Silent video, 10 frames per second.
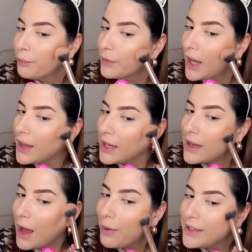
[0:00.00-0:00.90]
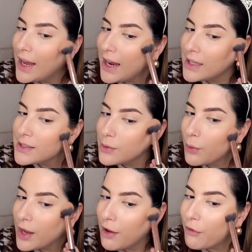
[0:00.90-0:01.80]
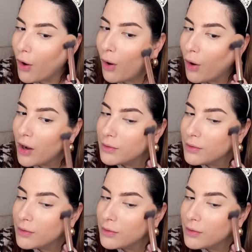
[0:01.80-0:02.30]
I think nowadays we have all